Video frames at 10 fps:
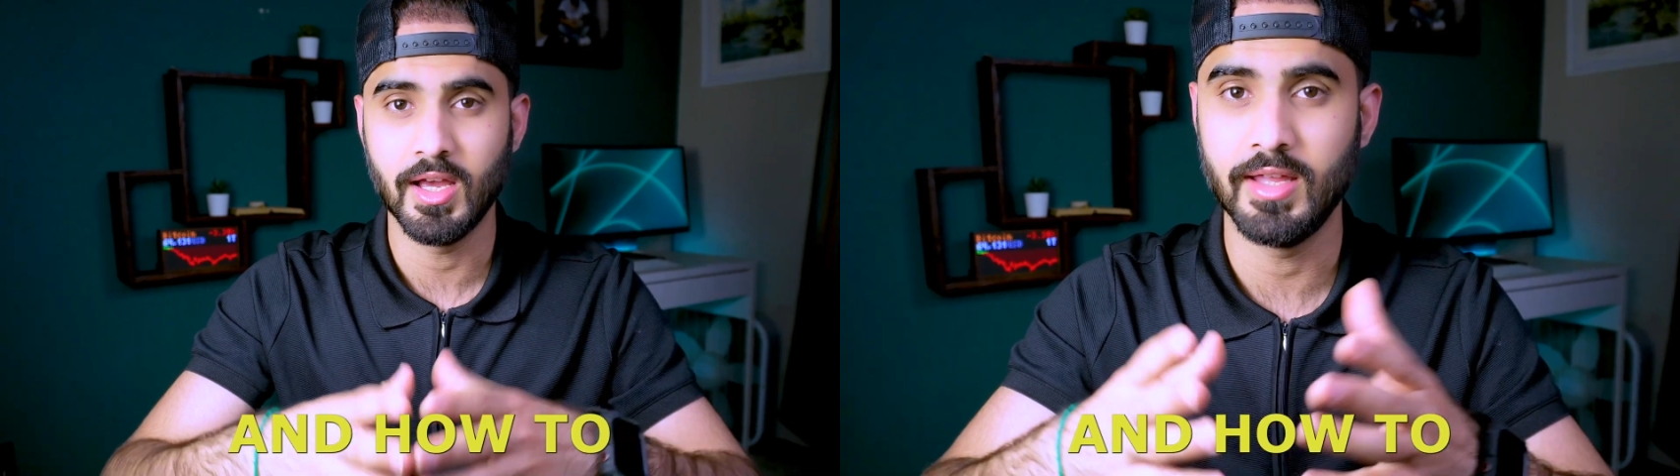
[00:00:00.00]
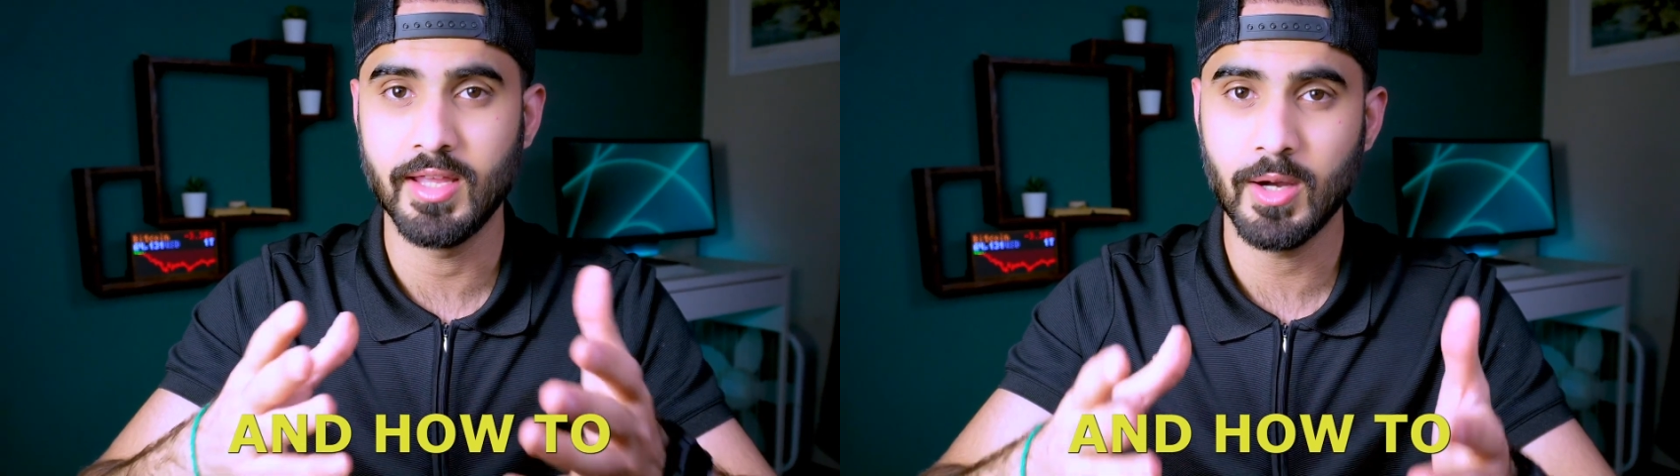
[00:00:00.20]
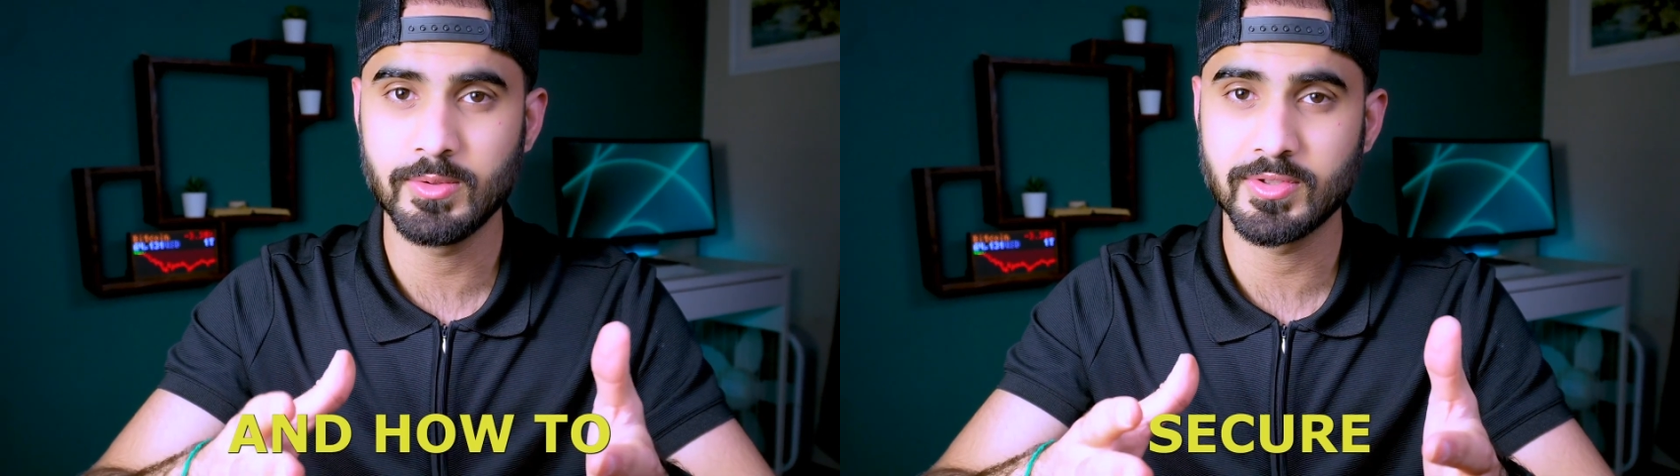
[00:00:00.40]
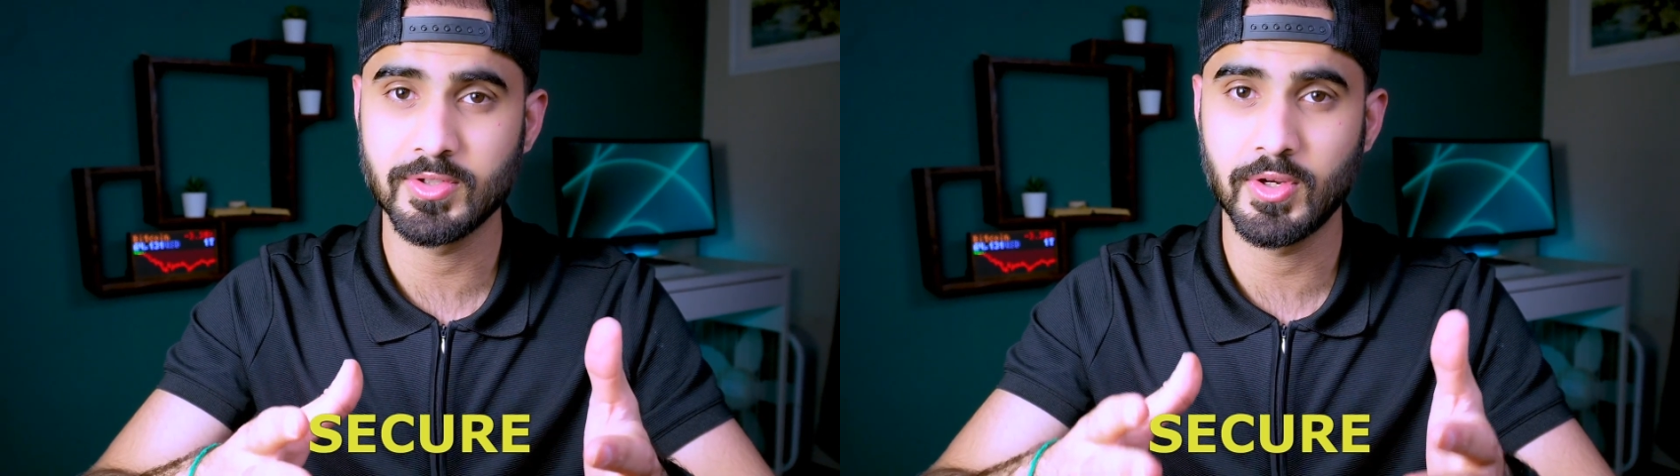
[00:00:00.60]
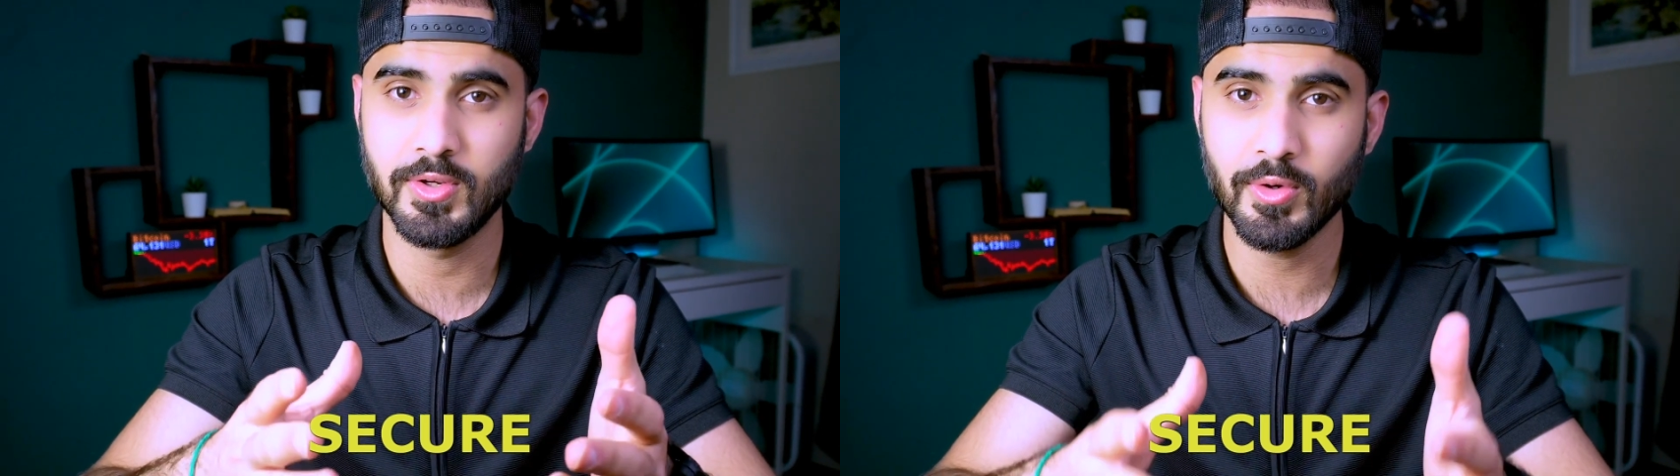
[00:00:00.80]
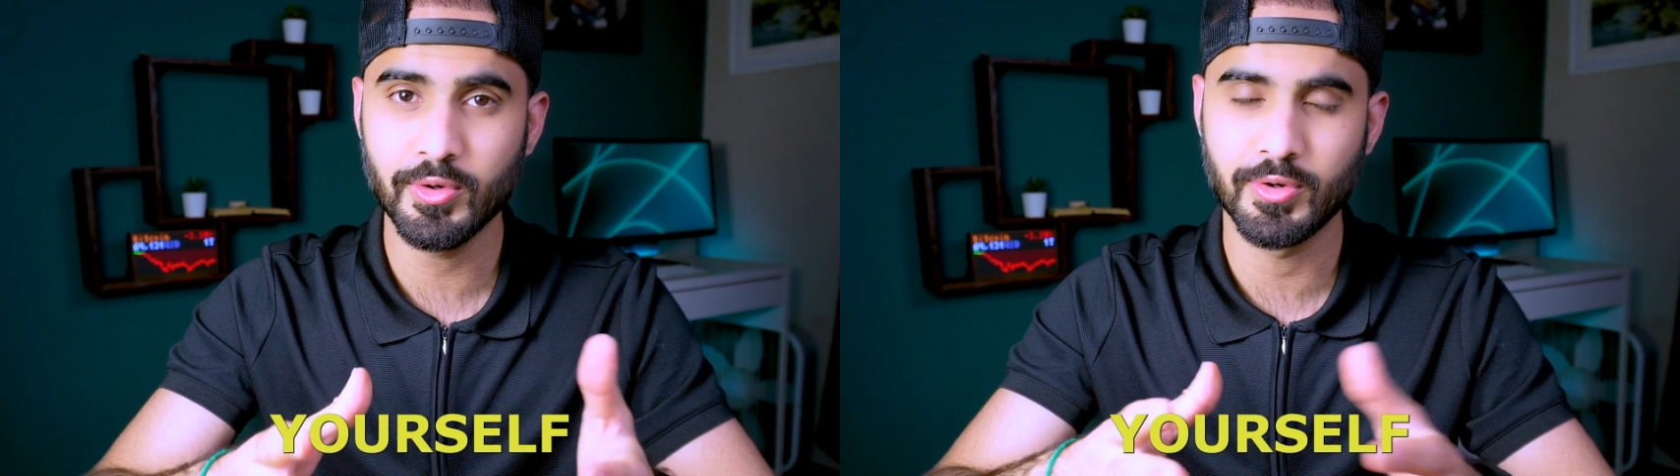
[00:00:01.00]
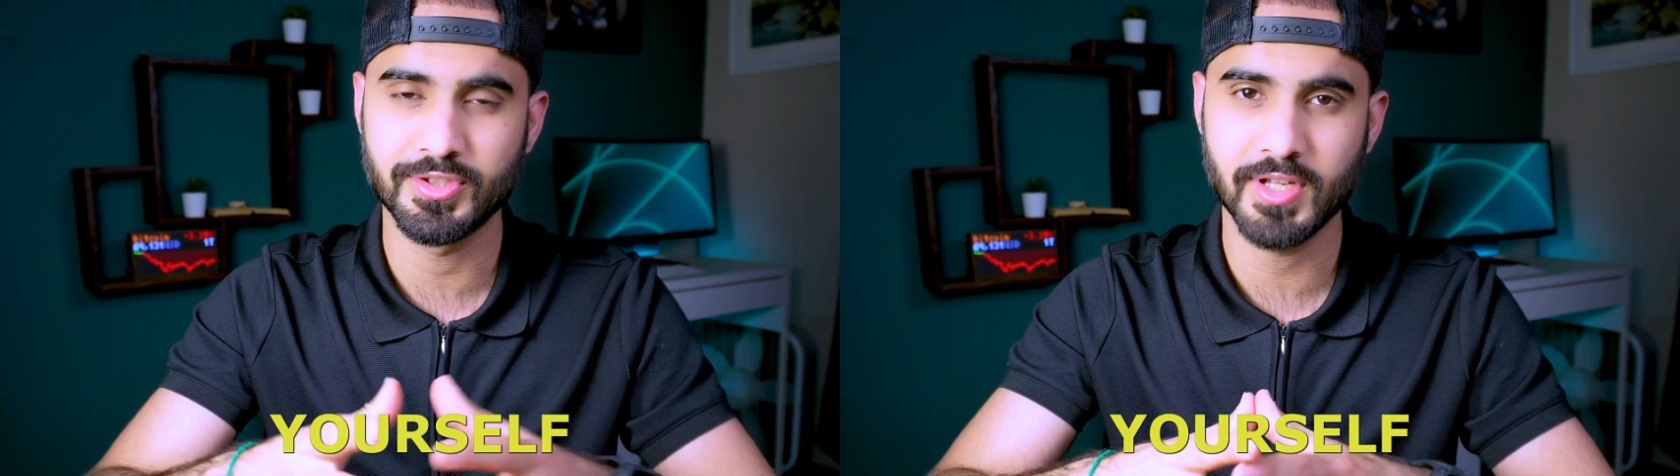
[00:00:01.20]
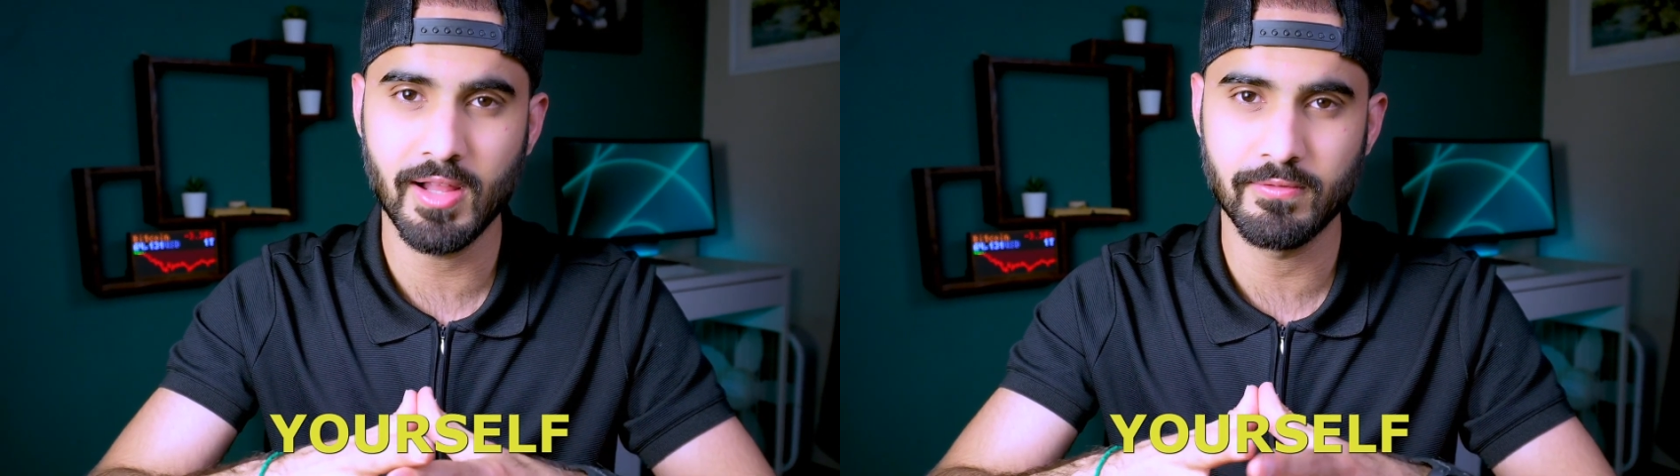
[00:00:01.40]
and how to secure
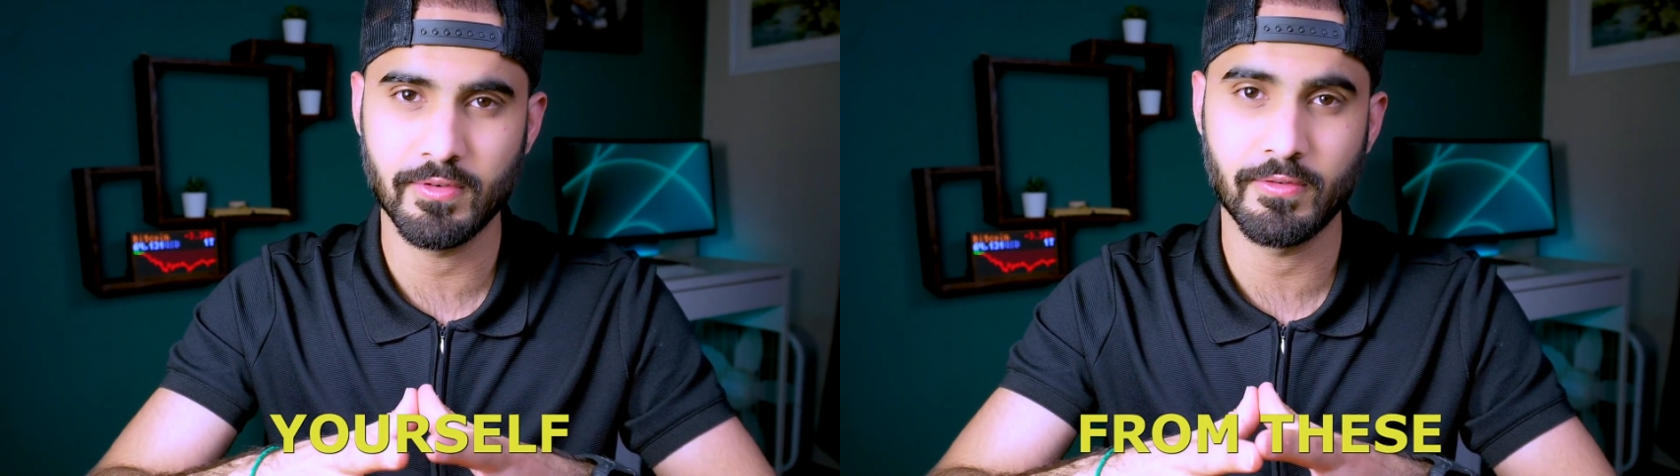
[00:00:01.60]
yourself